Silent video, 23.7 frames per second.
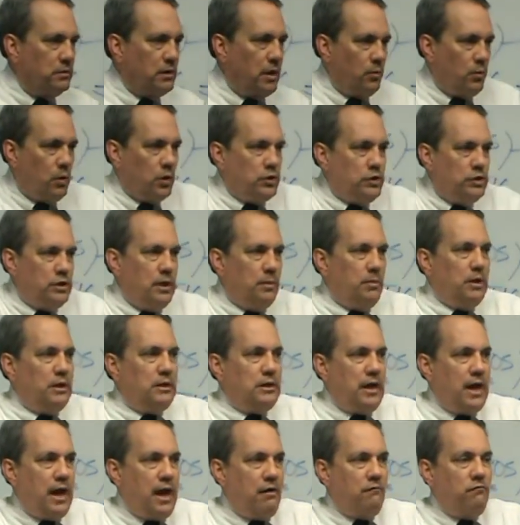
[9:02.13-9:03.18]
I want Jimmy
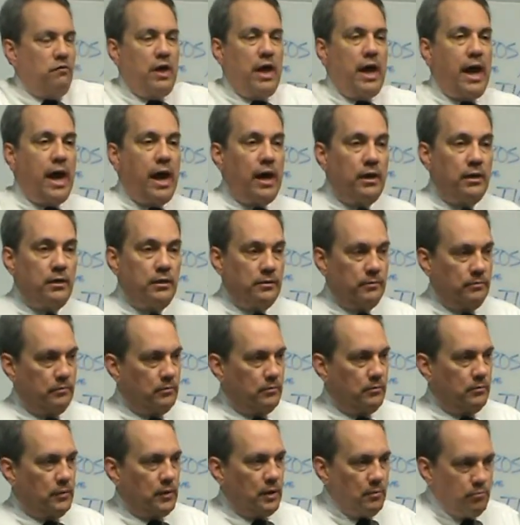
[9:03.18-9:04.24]
to have that.
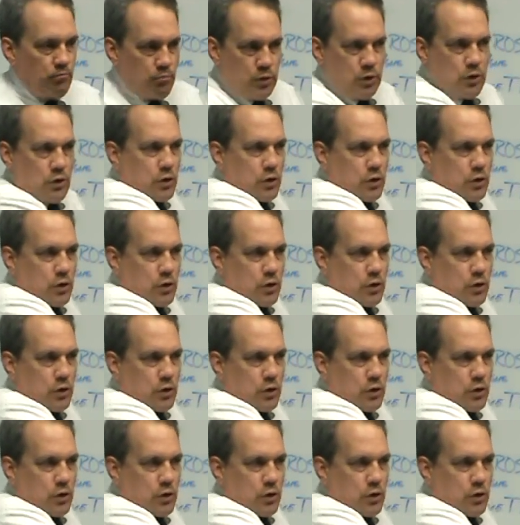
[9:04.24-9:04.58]
Put it